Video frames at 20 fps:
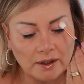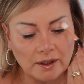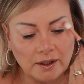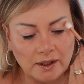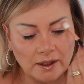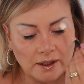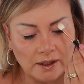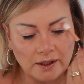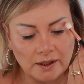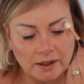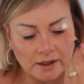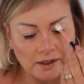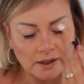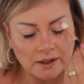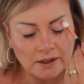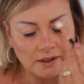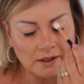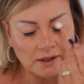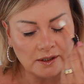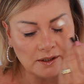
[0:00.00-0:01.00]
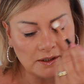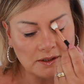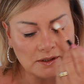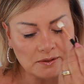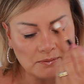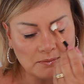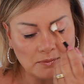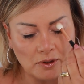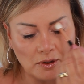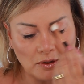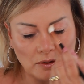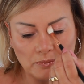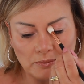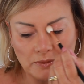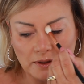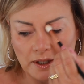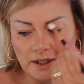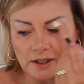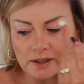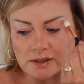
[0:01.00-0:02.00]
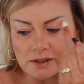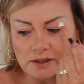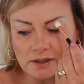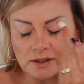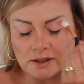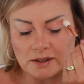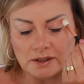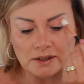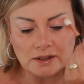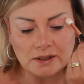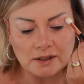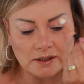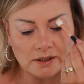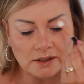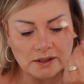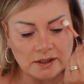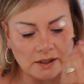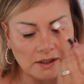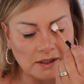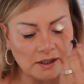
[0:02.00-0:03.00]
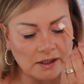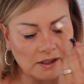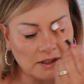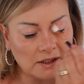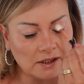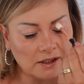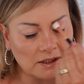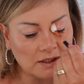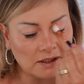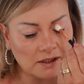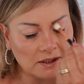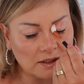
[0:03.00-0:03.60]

and pop that in the